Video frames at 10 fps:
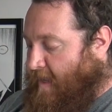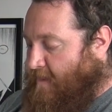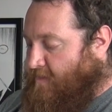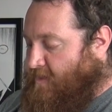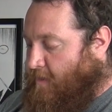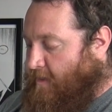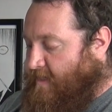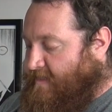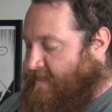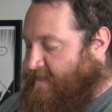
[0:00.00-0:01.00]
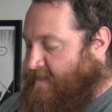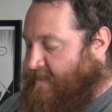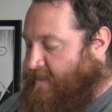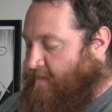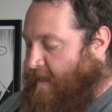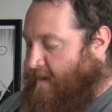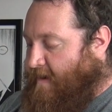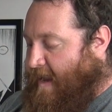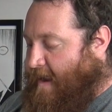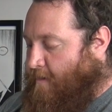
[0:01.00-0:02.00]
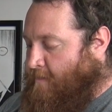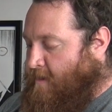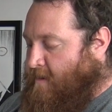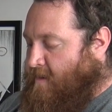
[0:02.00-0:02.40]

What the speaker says: and there's no consistency to that. Now